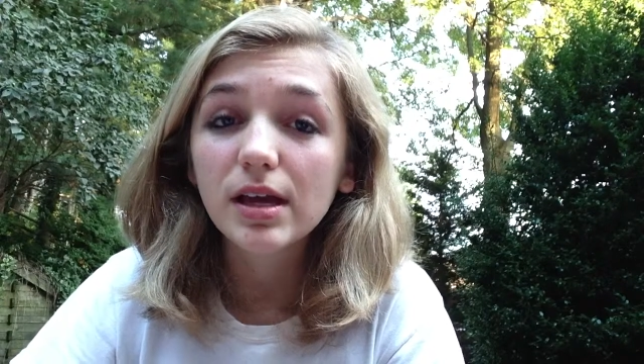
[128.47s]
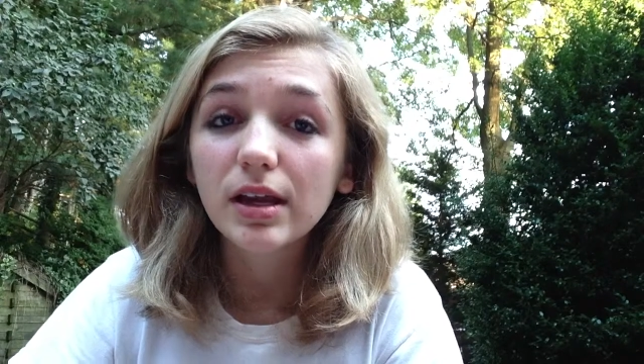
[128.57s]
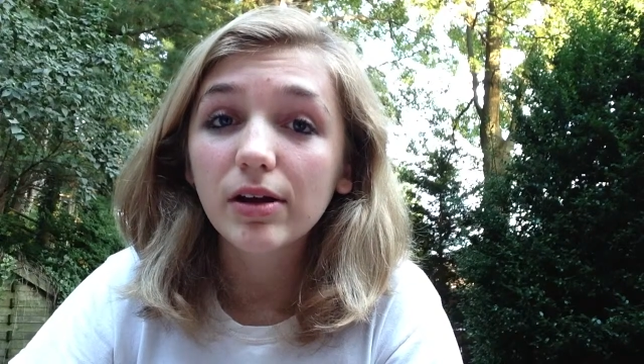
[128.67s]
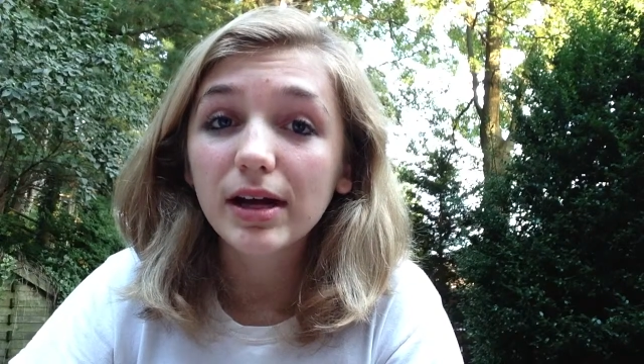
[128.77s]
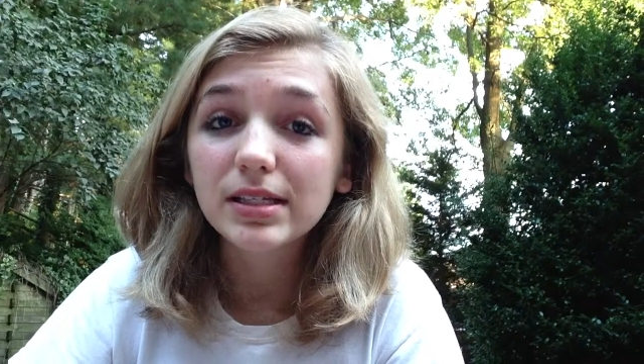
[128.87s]

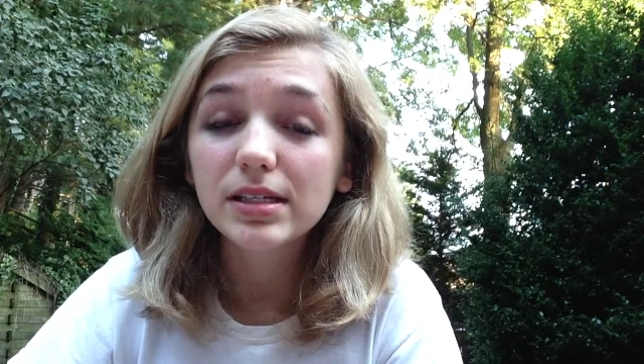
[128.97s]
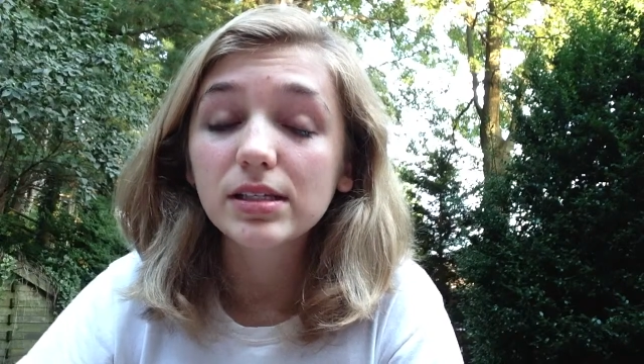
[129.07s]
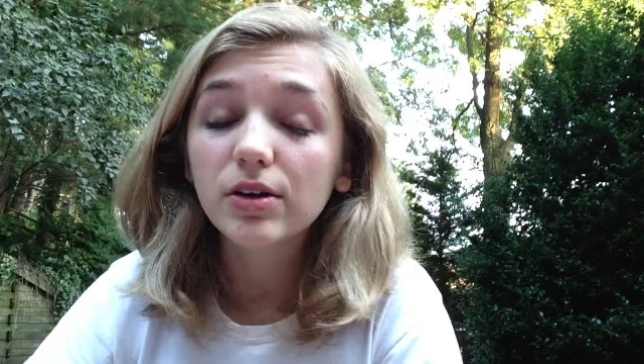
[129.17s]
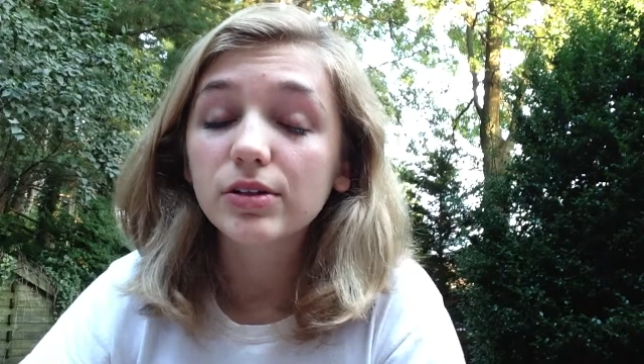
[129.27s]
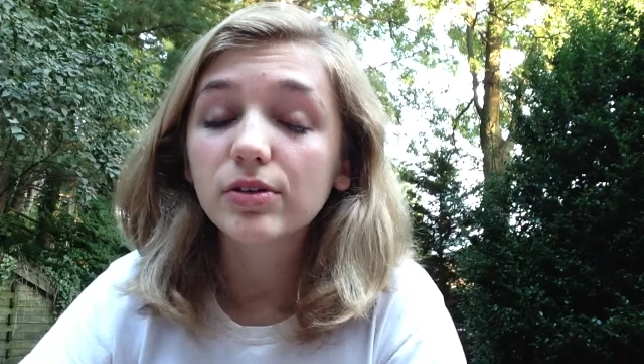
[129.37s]
Now, ISIS,
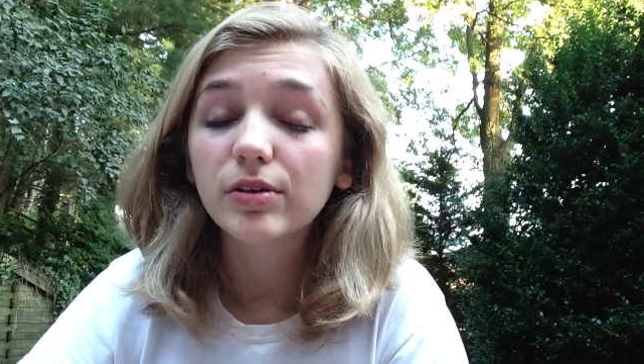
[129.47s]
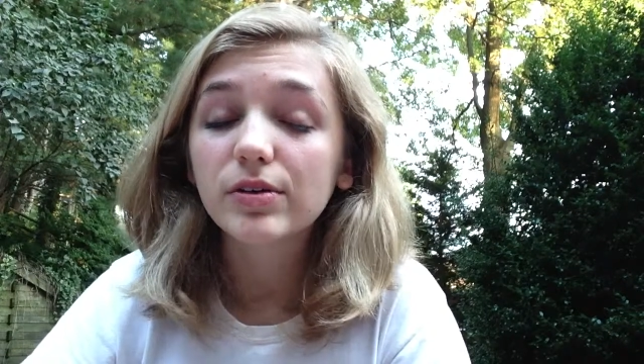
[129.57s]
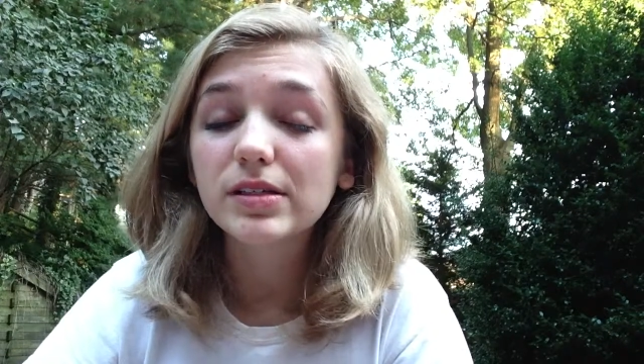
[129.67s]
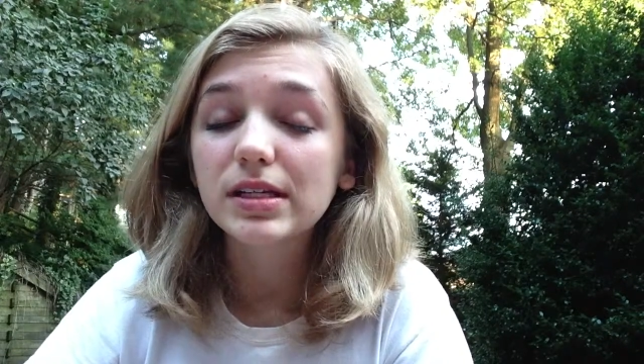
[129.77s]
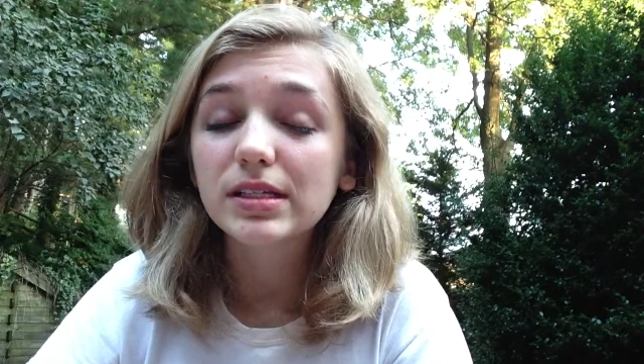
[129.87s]
also known
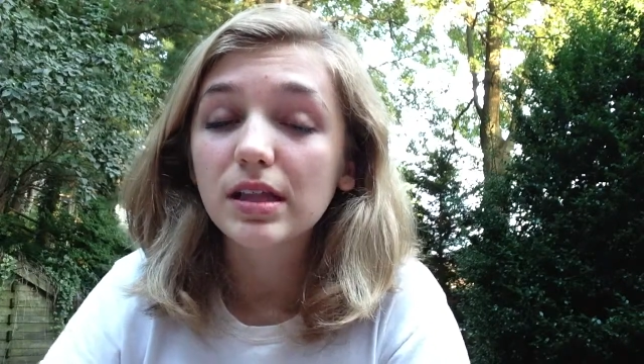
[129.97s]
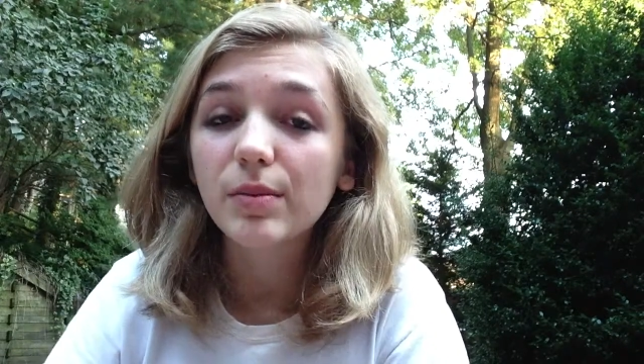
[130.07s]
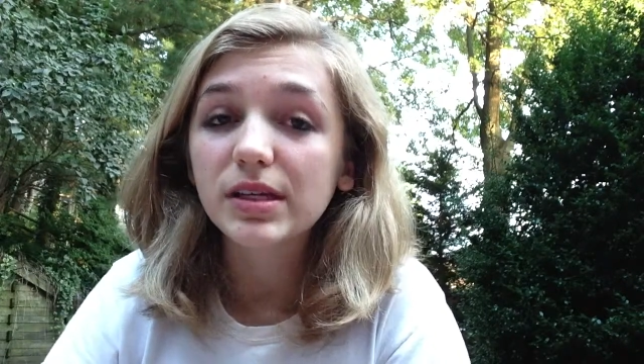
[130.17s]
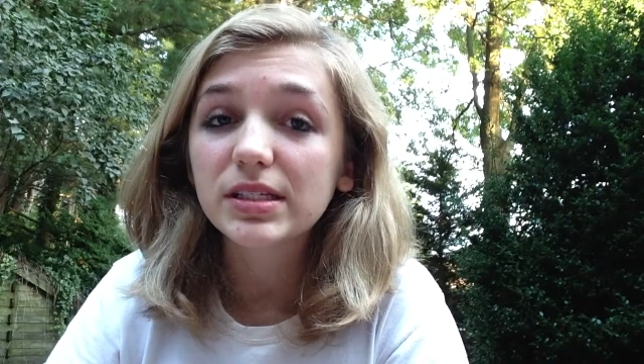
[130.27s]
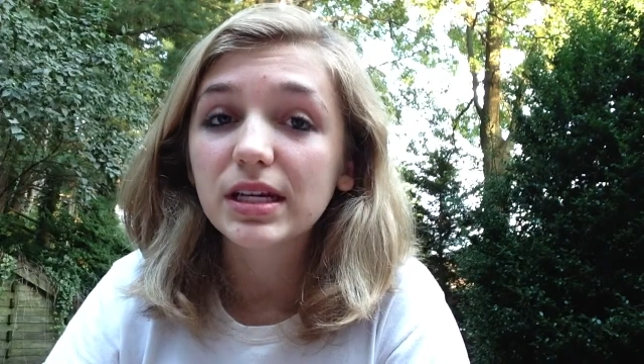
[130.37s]
as the
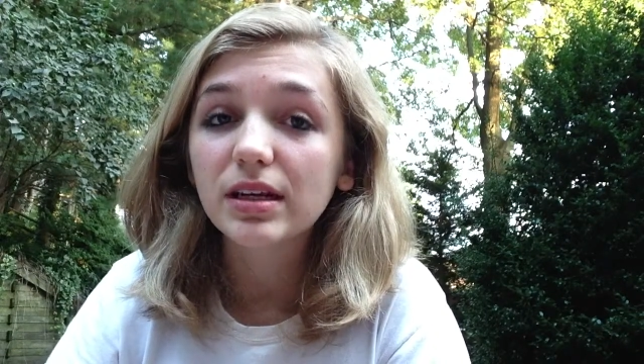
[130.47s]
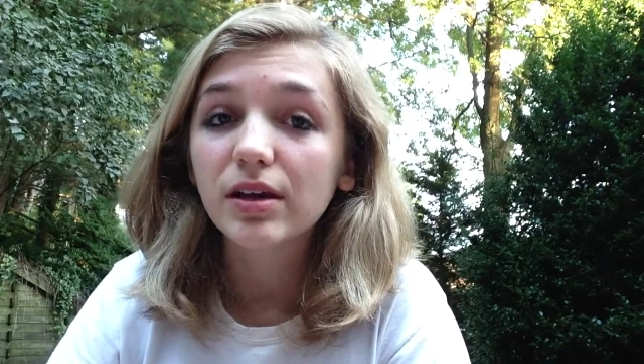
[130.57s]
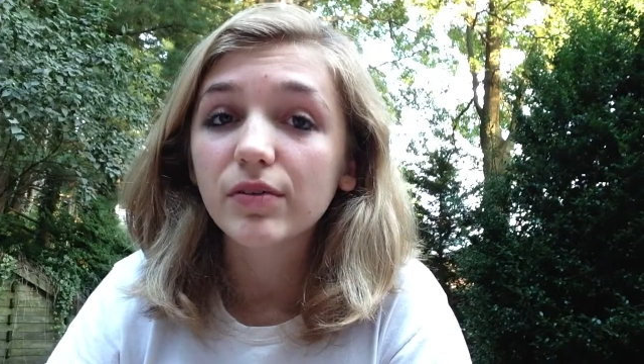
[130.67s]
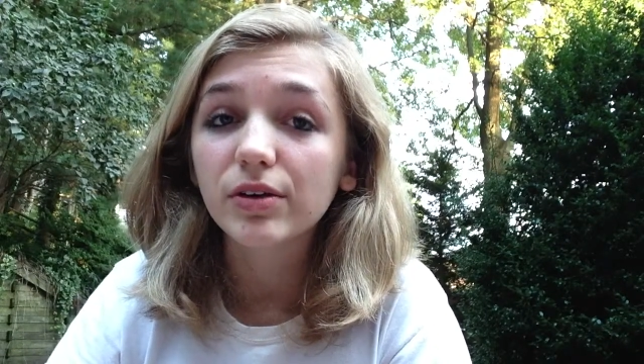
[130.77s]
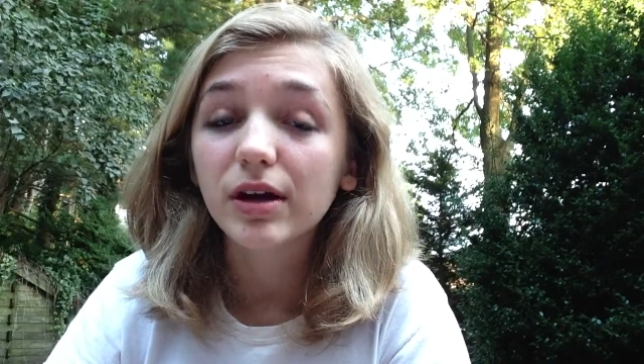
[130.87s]
Islamic State
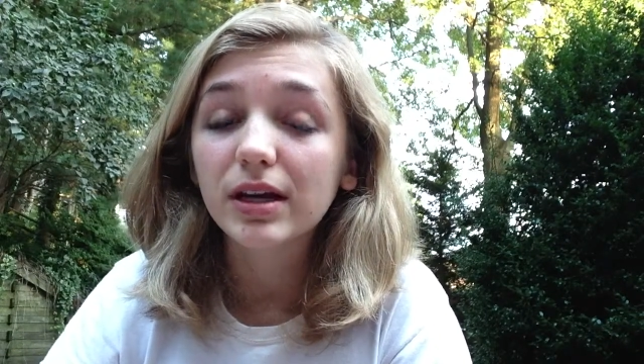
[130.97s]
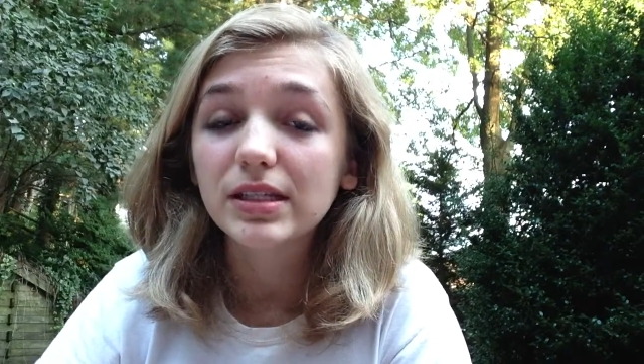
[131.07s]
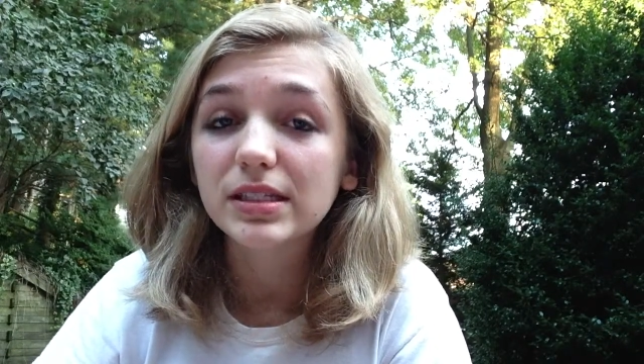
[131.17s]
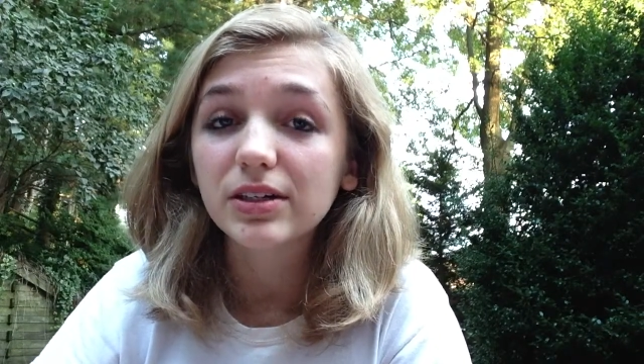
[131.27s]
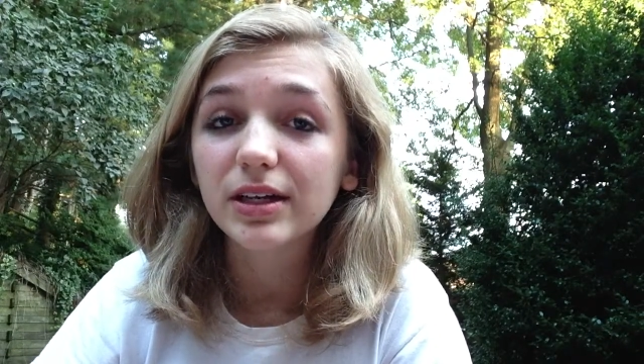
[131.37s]
of Iraq and
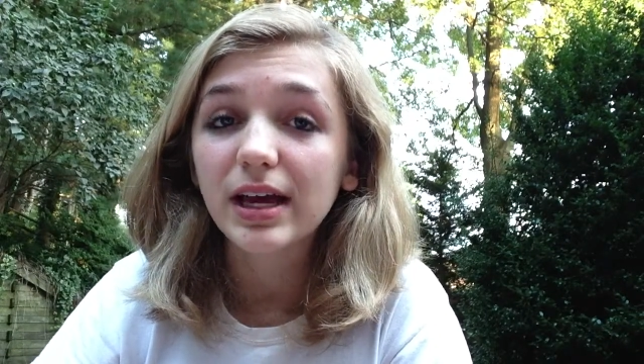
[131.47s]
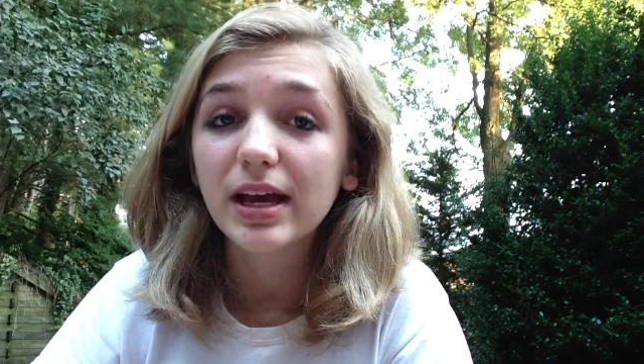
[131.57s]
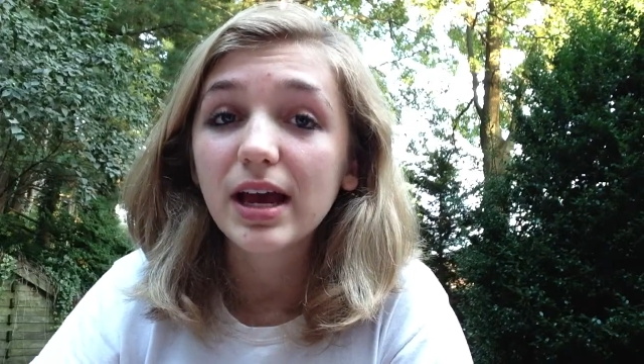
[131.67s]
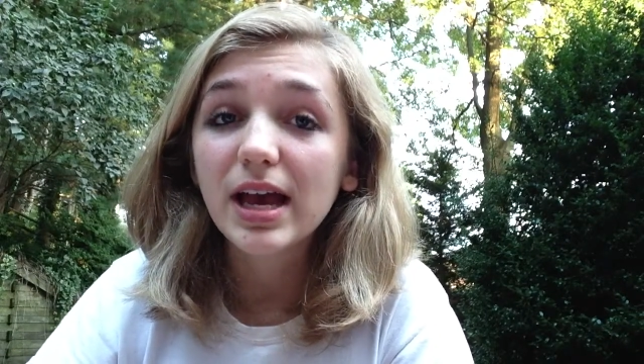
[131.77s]
Syria,